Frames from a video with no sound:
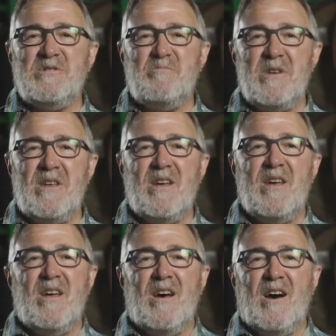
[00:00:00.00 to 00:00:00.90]
just be
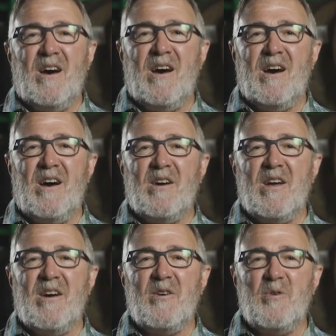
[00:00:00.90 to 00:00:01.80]

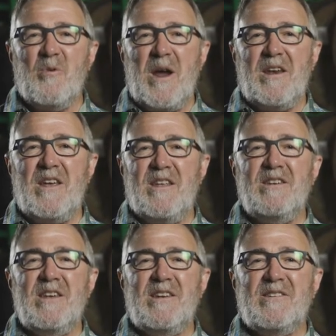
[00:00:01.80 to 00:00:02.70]
a great
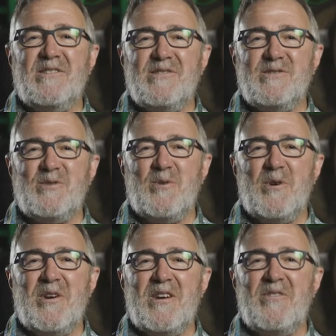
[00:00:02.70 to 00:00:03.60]
ending to the
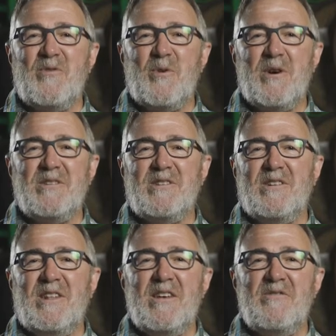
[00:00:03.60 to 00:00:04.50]
story for it to
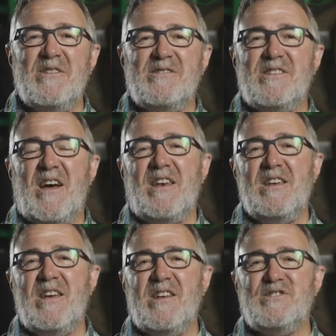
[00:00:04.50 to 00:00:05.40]
live inside
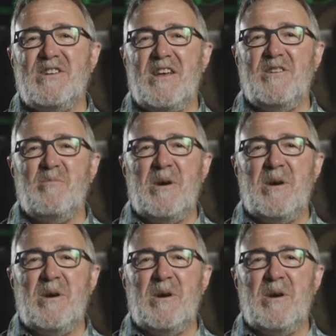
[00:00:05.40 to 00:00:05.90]
E.H. Taylor